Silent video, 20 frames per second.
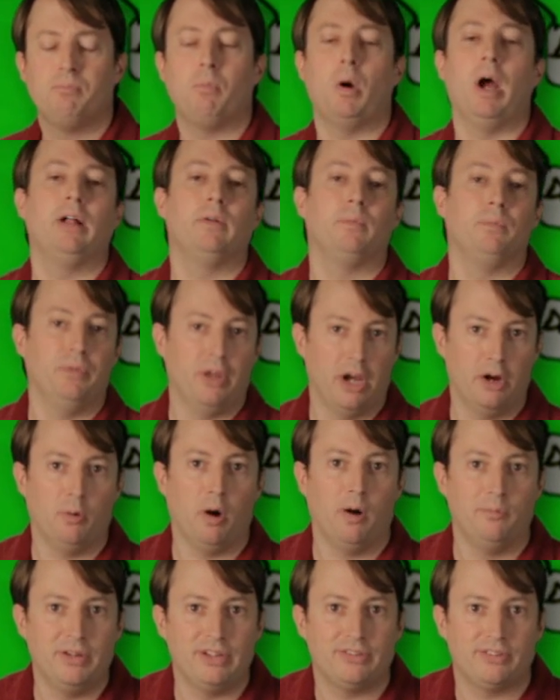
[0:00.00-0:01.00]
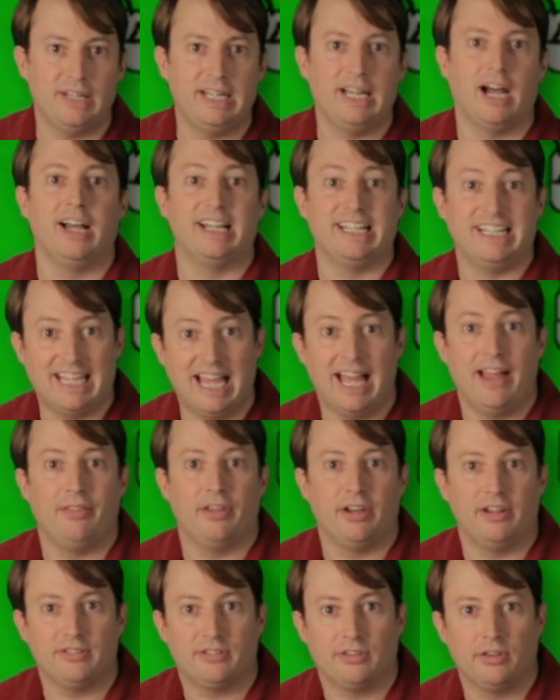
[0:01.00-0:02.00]
Well, no, obviously I get
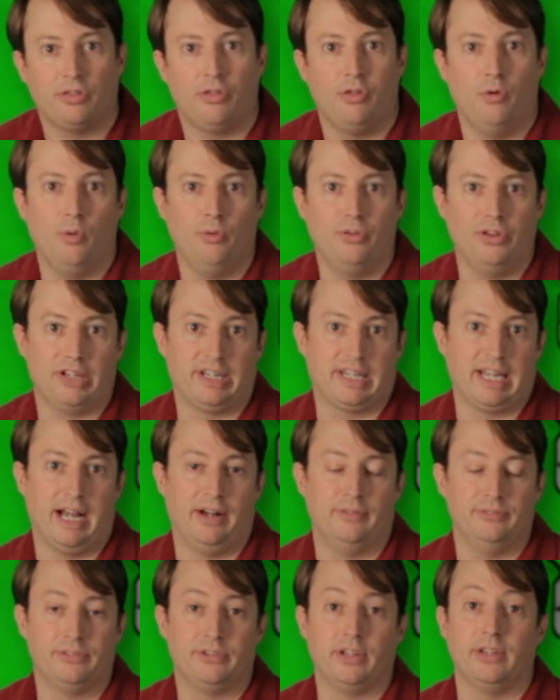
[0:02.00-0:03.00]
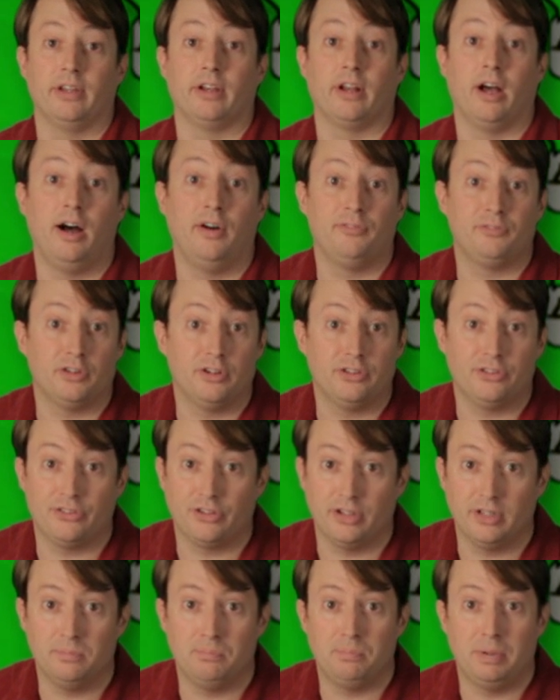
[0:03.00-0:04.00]
that it's the thought that counts, and that after a
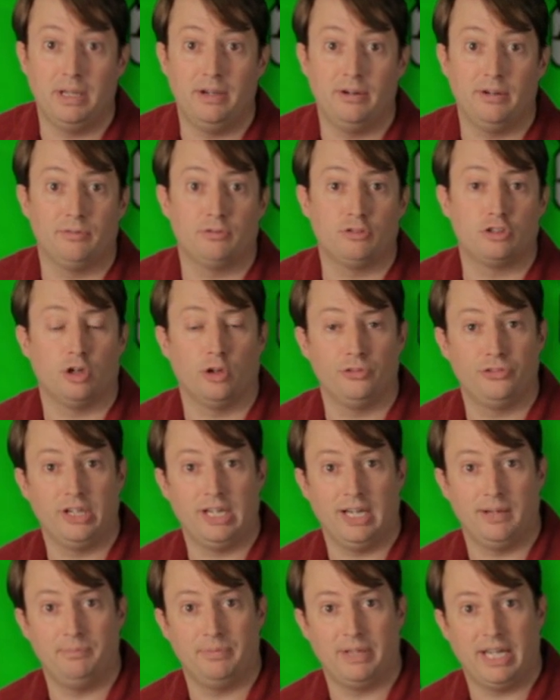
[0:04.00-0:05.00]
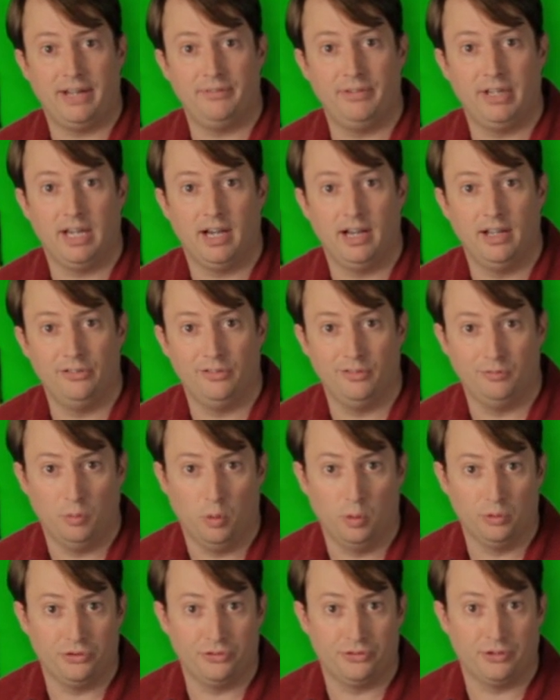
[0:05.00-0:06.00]
certain period of trotting up and down the aisles of
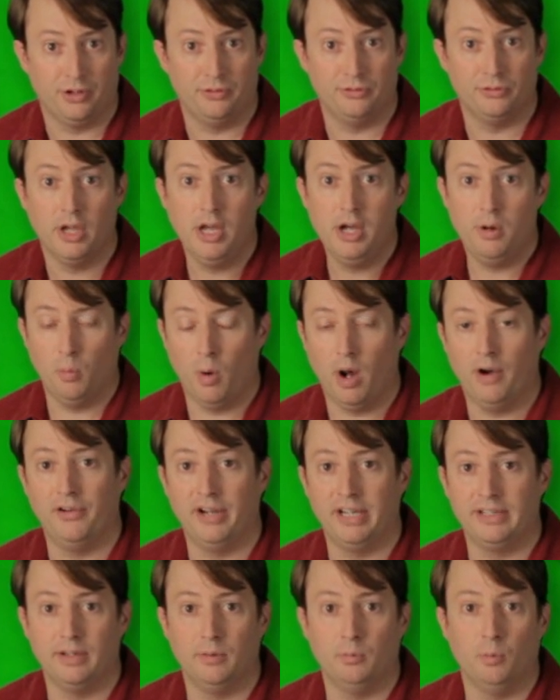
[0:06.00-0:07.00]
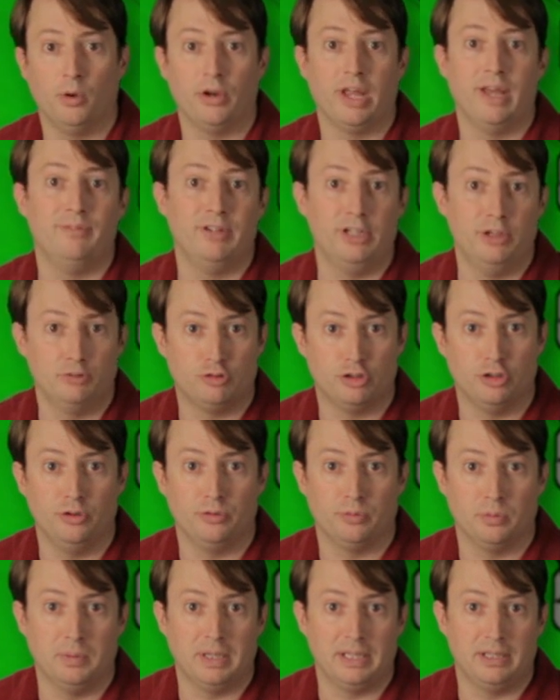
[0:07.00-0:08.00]
Waterstones, worrying that whatever you
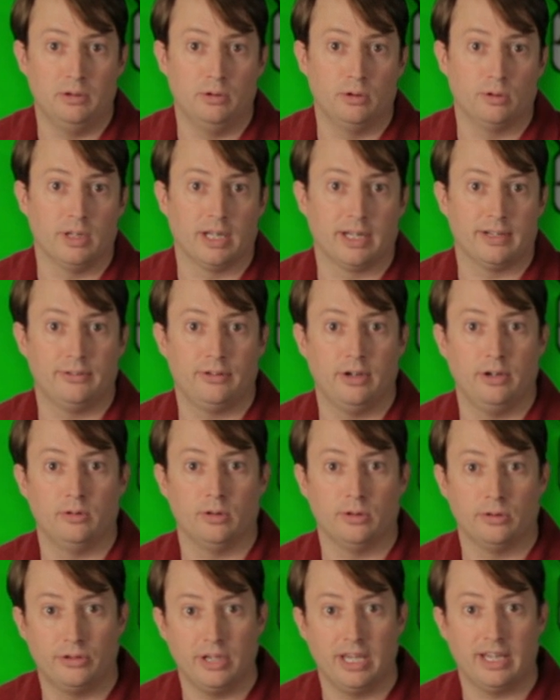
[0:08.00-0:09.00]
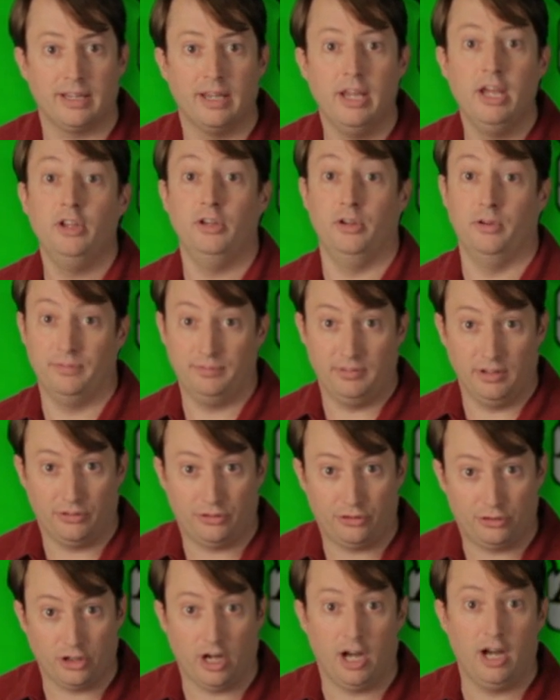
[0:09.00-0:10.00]
choose will make you look like a total dick, you have
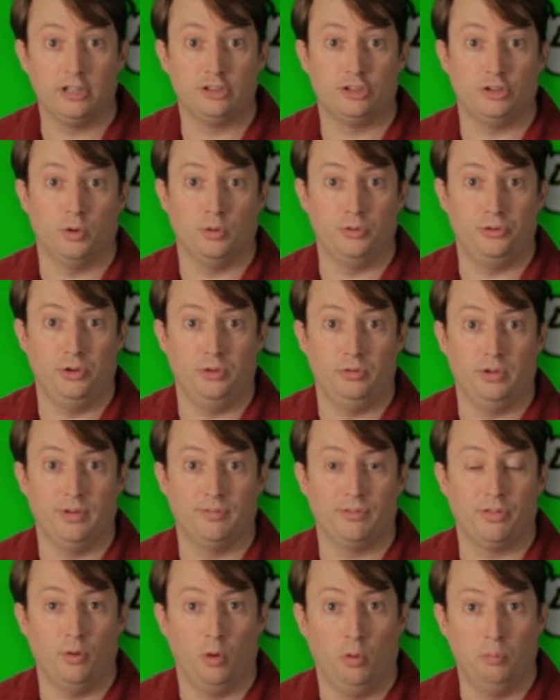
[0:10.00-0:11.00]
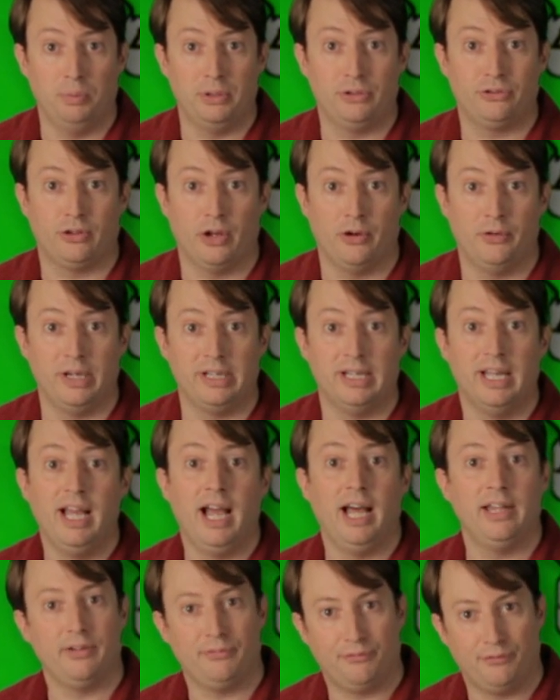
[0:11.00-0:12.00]
discharged your duty of thought bestowing
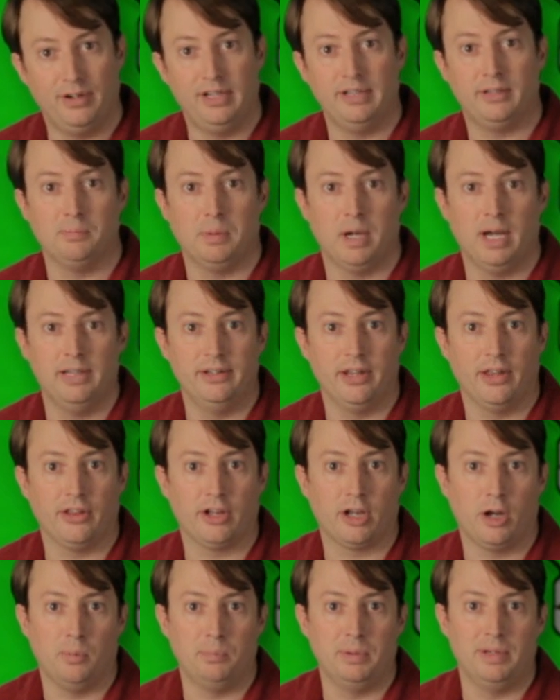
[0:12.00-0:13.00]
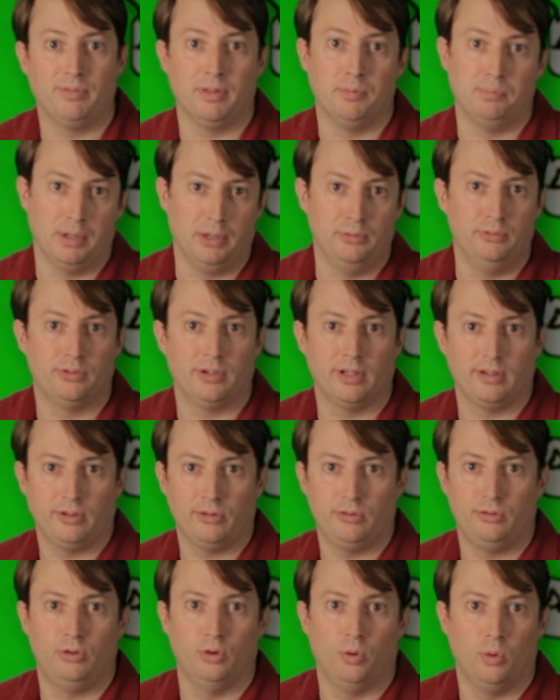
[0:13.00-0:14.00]
and are free to buy another copy of the
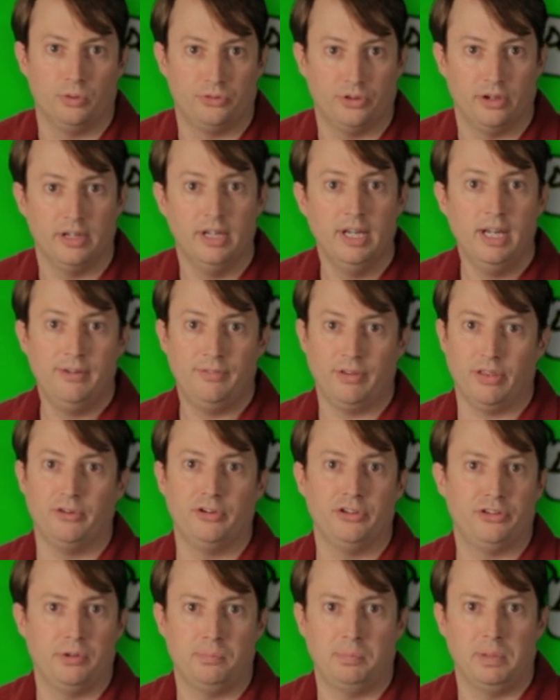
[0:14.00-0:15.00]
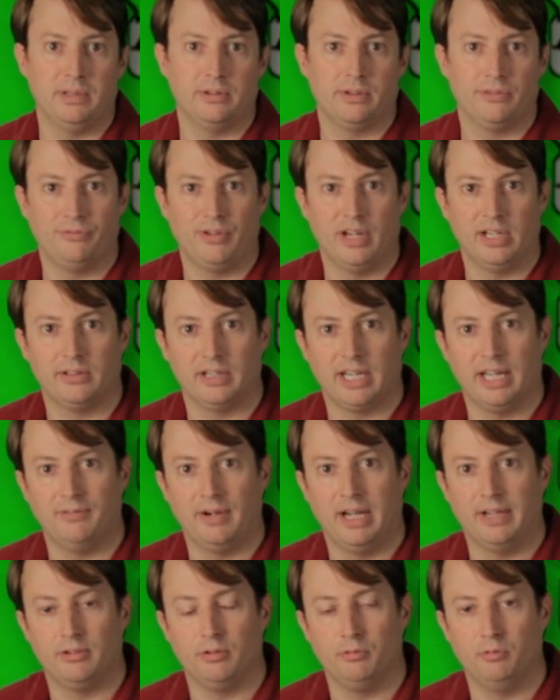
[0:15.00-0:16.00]
Bonesetter's daughter for the recipient to fail to
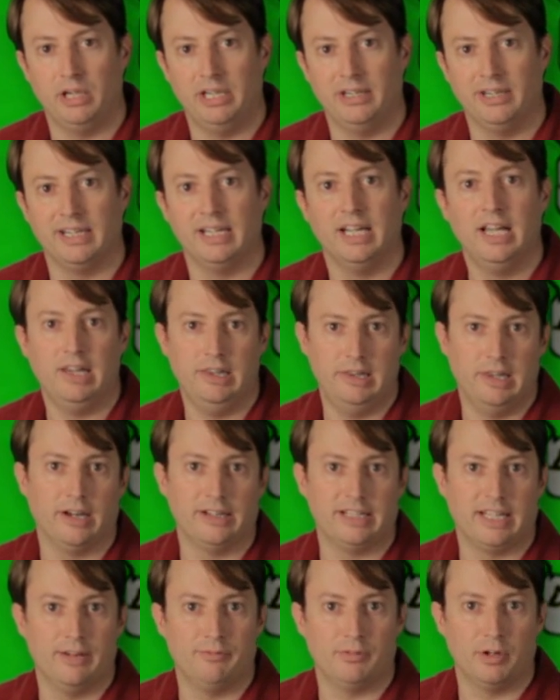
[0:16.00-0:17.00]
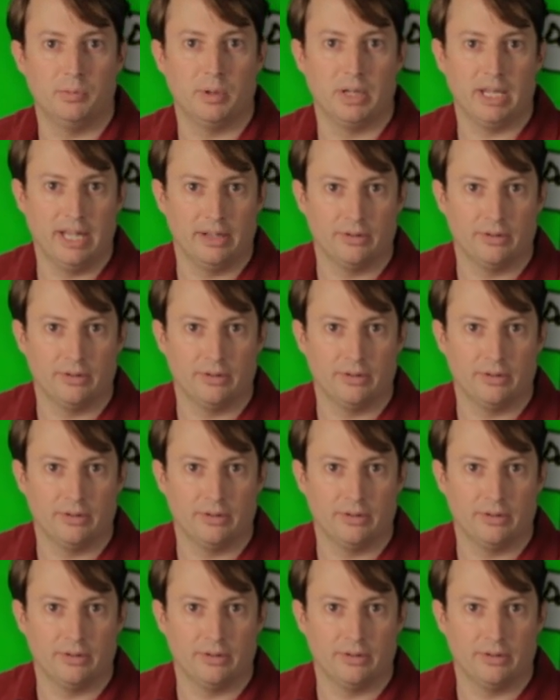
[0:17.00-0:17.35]
get round to reading like everyone